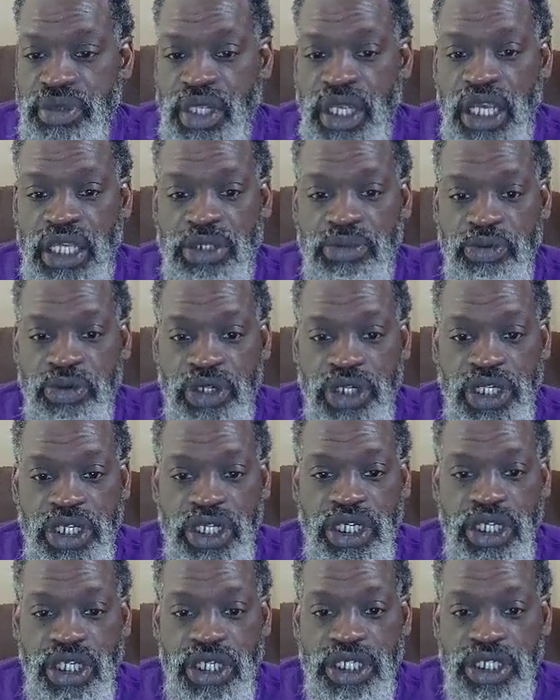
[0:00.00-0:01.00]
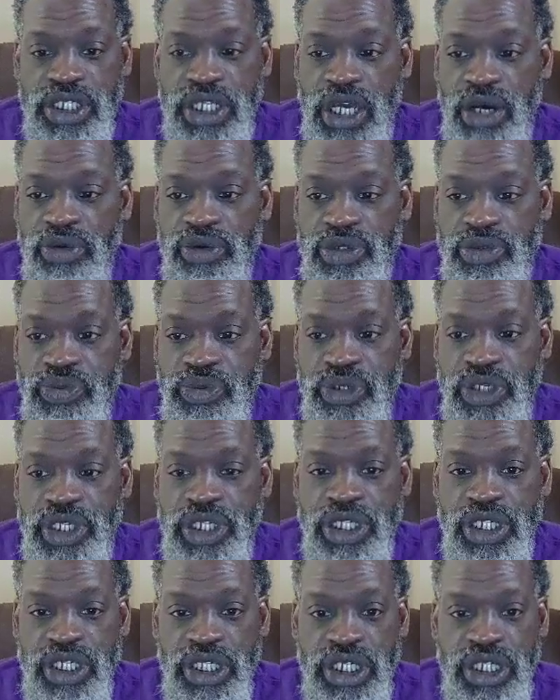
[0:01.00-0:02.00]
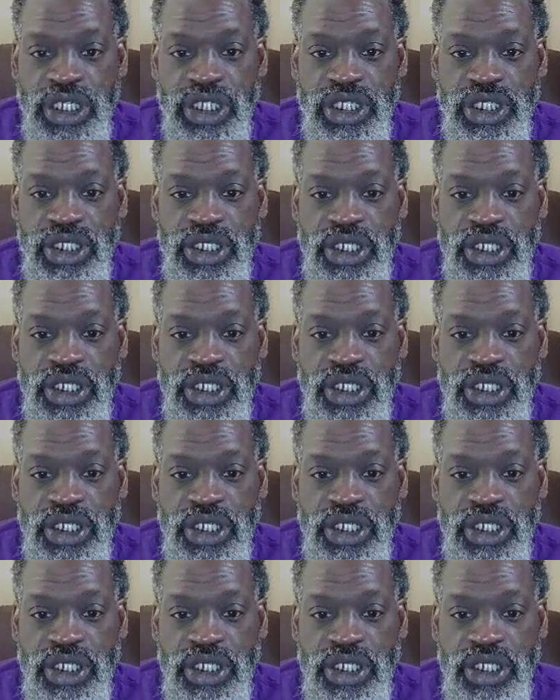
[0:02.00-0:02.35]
That's pretty good. That was pretty good.